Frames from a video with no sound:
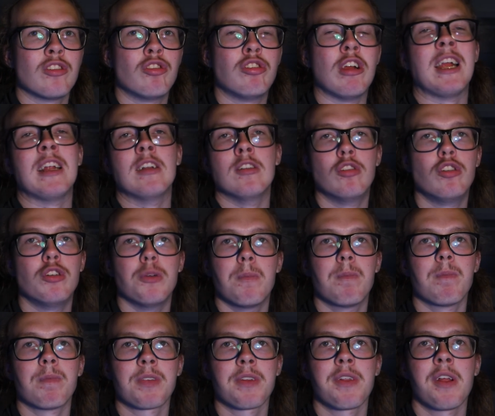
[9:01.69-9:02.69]
change
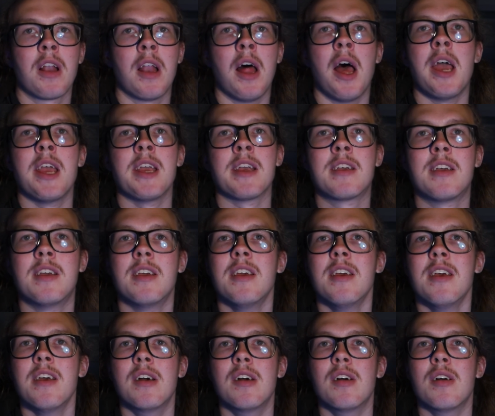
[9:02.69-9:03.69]
like
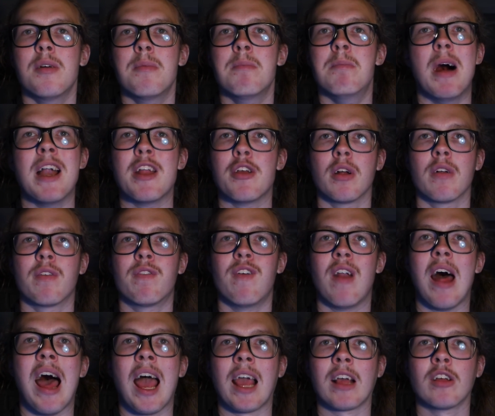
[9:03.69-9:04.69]
manual
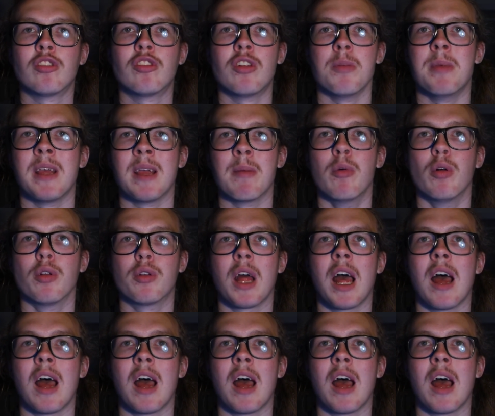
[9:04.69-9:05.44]
flags to be able to